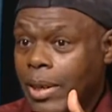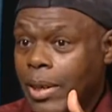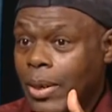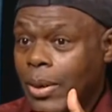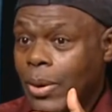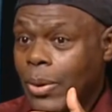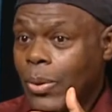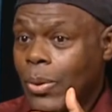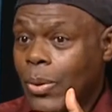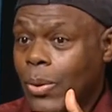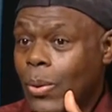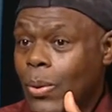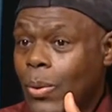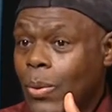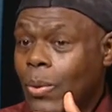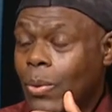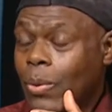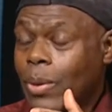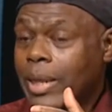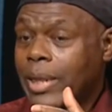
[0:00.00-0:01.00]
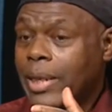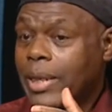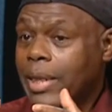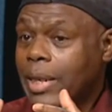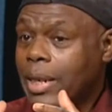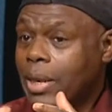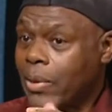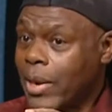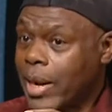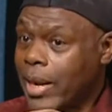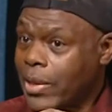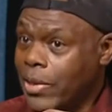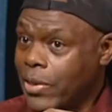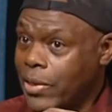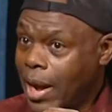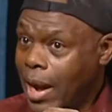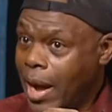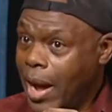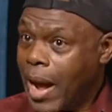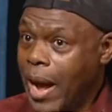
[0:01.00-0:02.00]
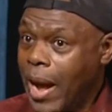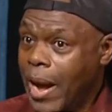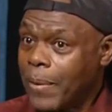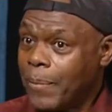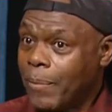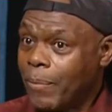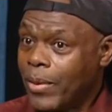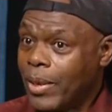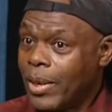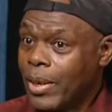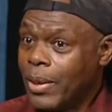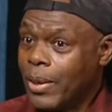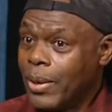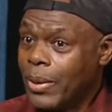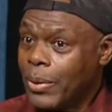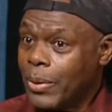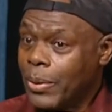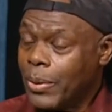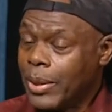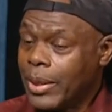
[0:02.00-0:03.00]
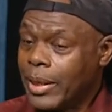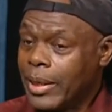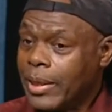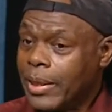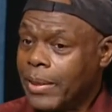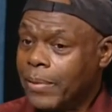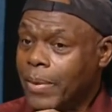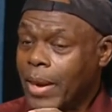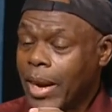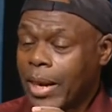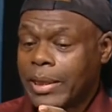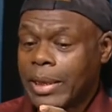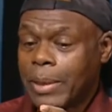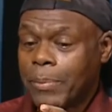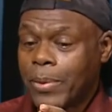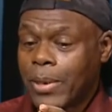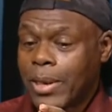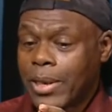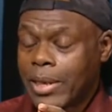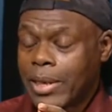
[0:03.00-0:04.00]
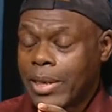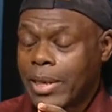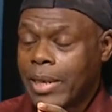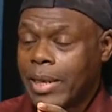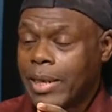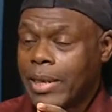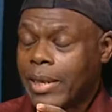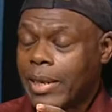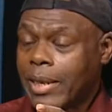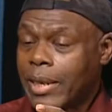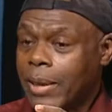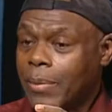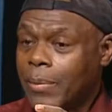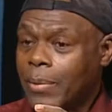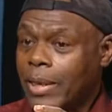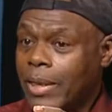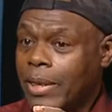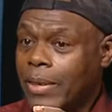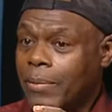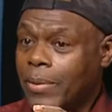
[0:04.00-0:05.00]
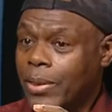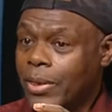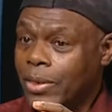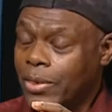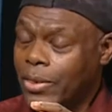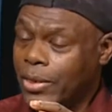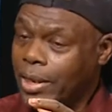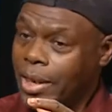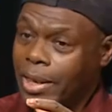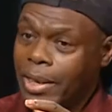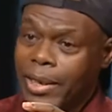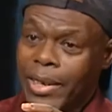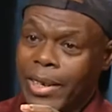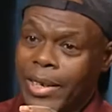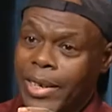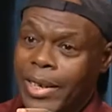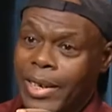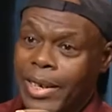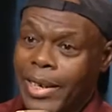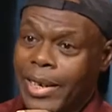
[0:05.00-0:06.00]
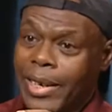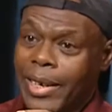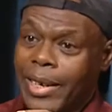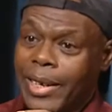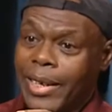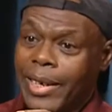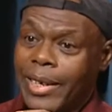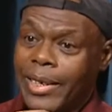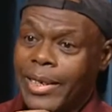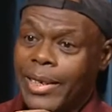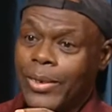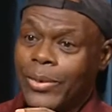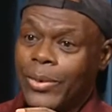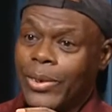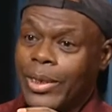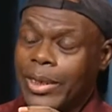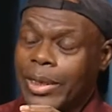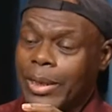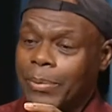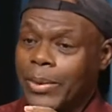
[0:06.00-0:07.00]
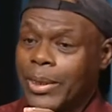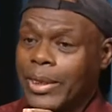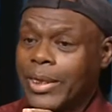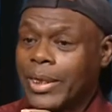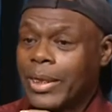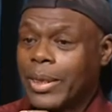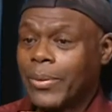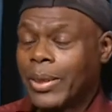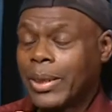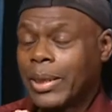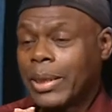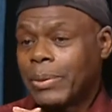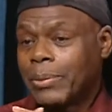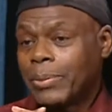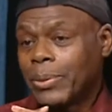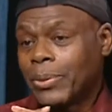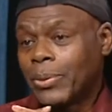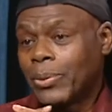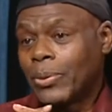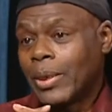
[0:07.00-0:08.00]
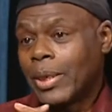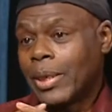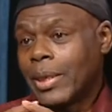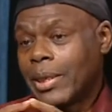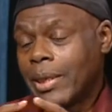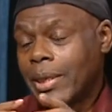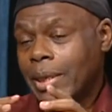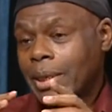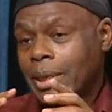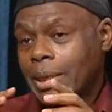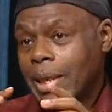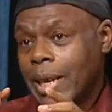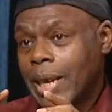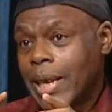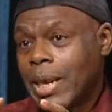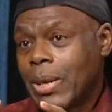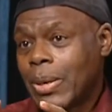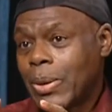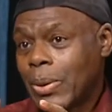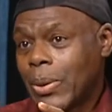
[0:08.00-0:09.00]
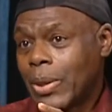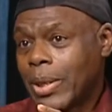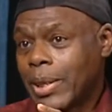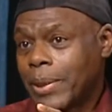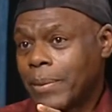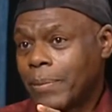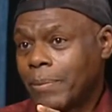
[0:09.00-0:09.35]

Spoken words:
know what their rights are, know that in fact a president, a cabinet minister, a district commissioner and what have you, these are not